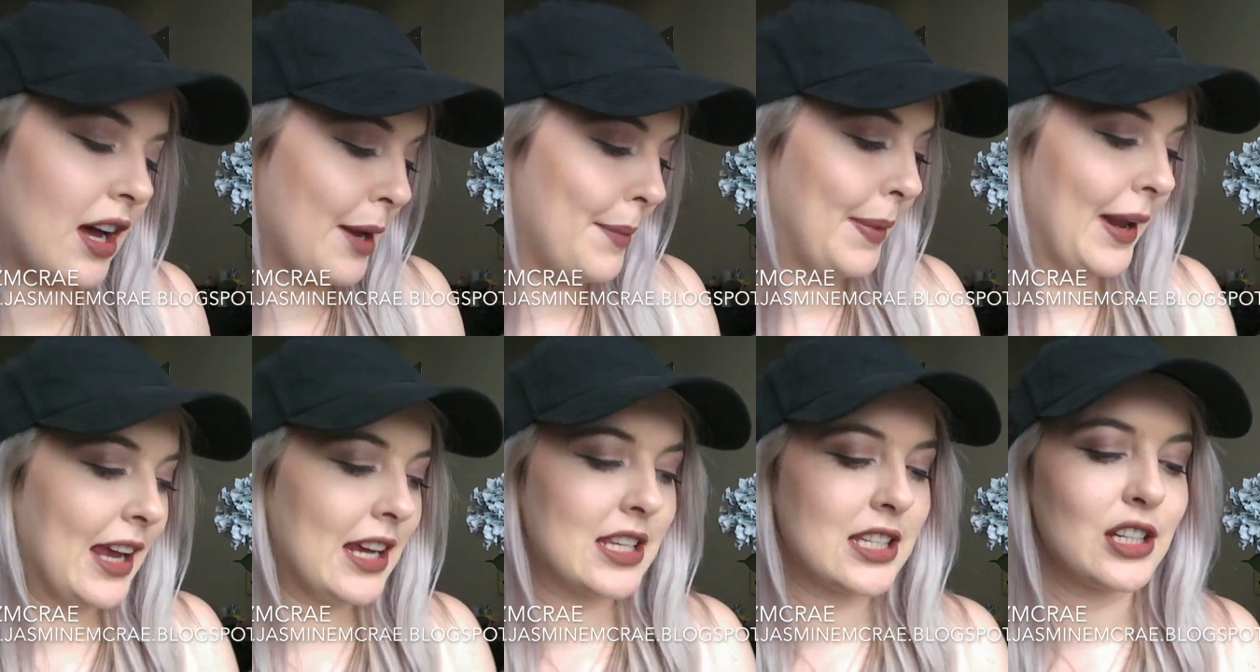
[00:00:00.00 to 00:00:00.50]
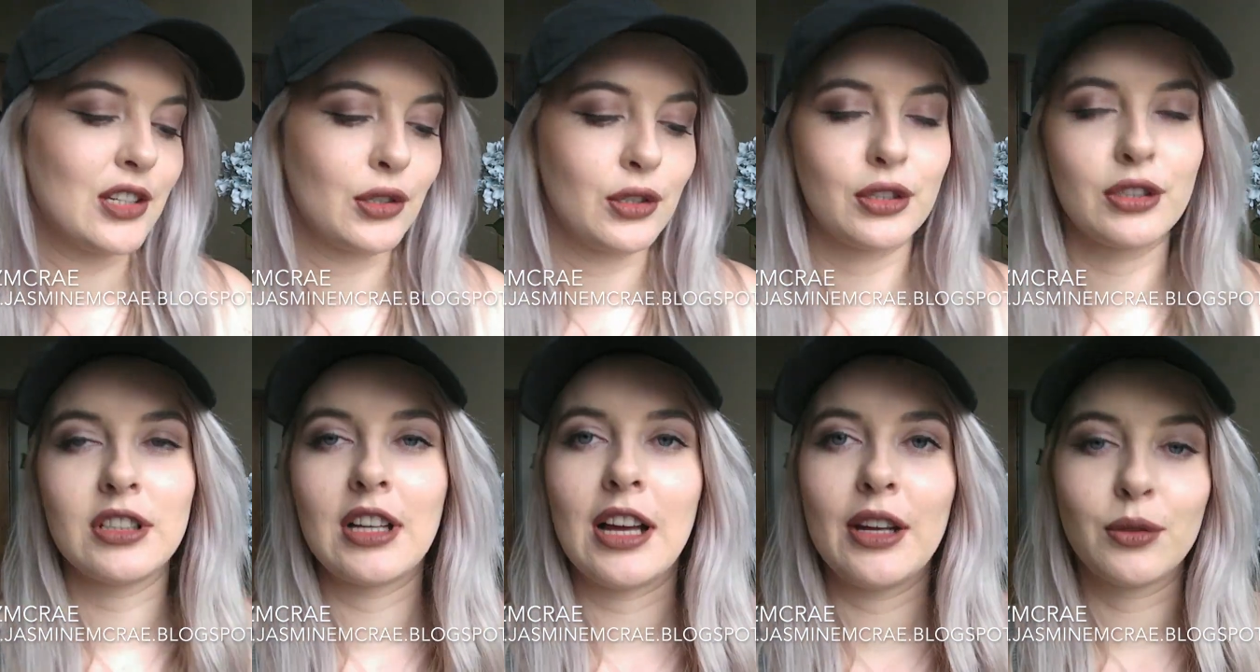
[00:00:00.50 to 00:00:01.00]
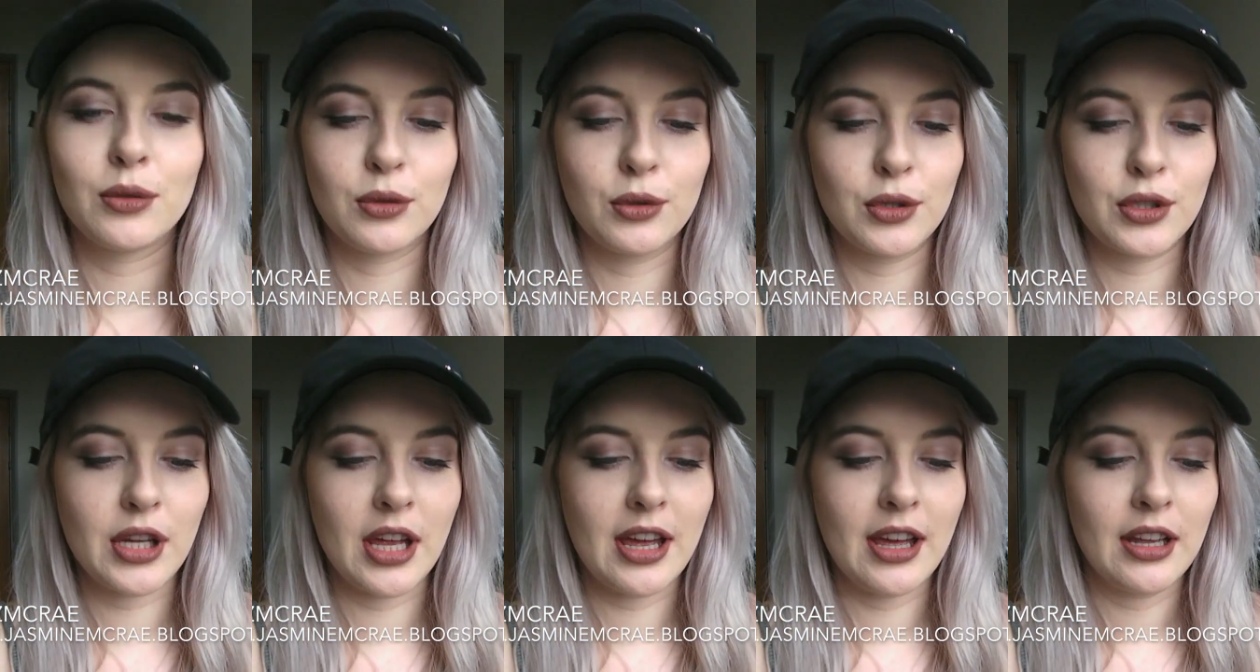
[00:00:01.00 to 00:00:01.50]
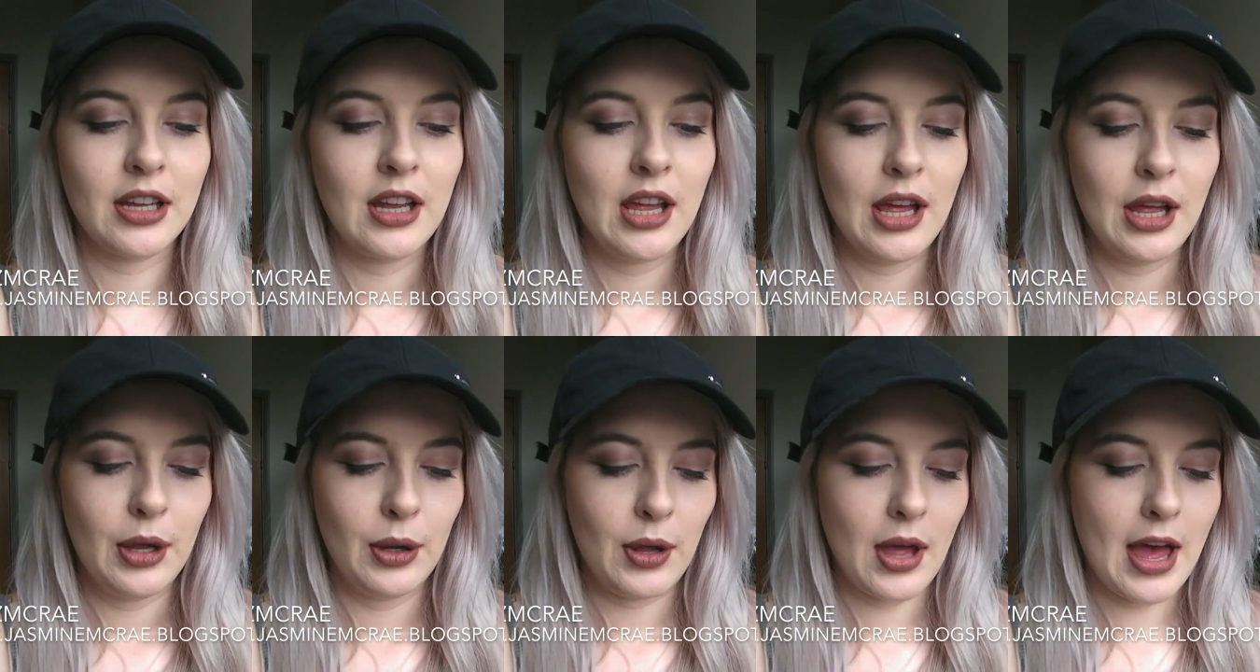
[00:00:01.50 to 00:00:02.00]
I placed an online order
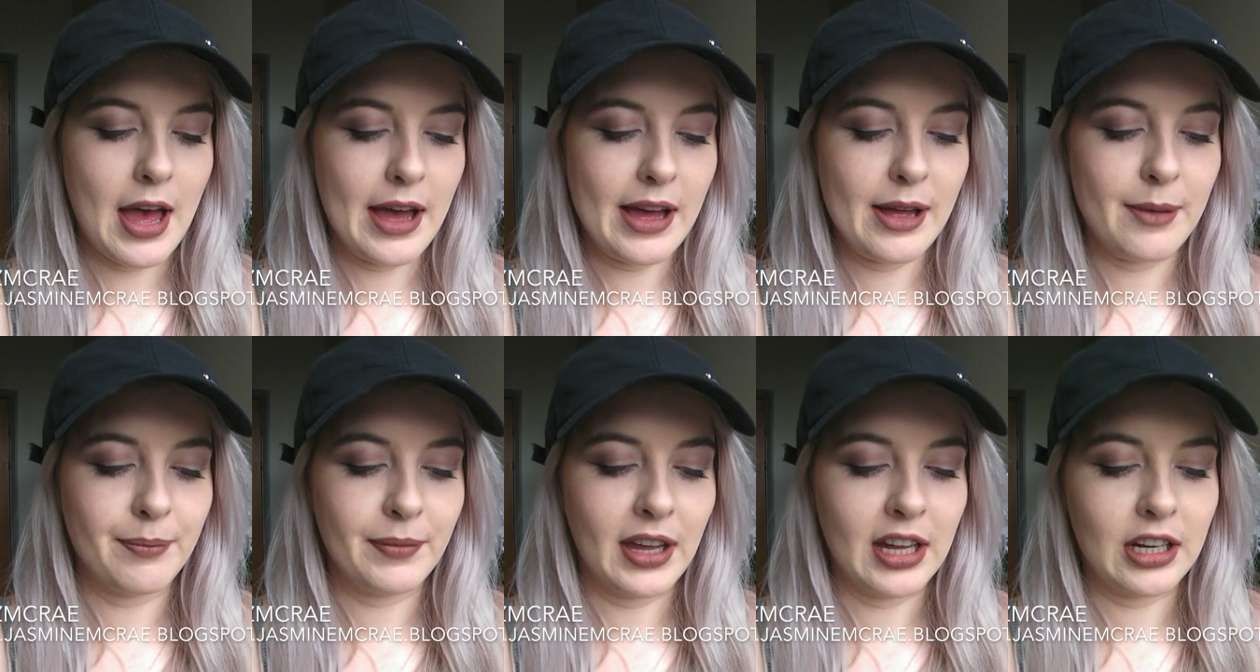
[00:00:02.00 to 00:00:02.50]
and